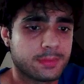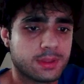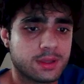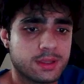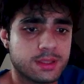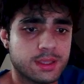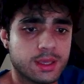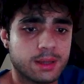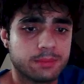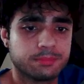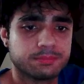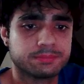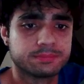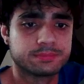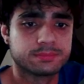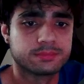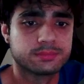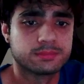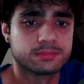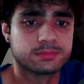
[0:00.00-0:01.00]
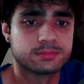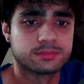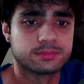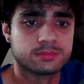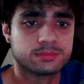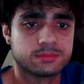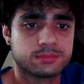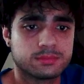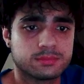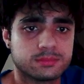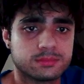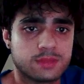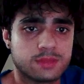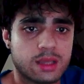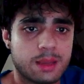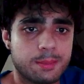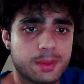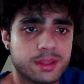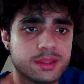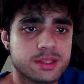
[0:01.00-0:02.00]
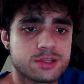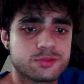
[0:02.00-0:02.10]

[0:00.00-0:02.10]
yeah, I made this